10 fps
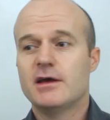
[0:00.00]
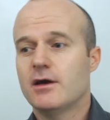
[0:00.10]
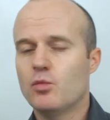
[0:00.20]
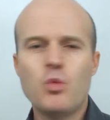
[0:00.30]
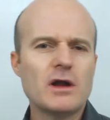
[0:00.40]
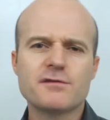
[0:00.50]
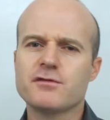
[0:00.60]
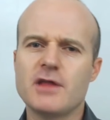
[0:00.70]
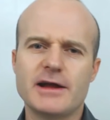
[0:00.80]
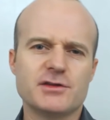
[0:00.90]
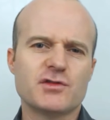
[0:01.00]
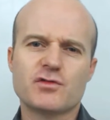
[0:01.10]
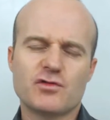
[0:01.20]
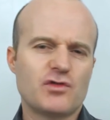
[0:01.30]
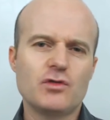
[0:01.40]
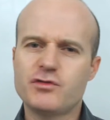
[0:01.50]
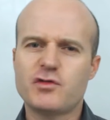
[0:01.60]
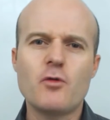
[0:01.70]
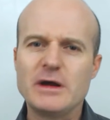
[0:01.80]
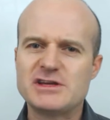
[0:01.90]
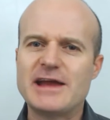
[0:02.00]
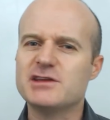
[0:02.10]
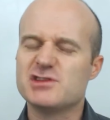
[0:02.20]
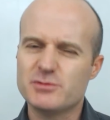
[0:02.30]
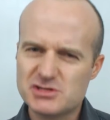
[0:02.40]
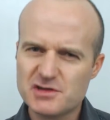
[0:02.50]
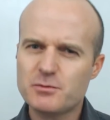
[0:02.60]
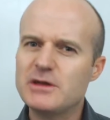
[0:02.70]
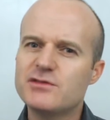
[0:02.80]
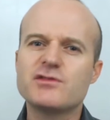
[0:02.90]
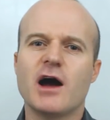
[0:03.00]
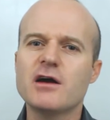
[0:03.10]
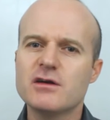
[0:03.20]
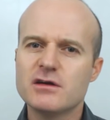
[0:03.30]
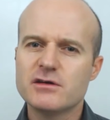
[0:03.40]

A wonderful lady, just so much energy. But she's been stuck.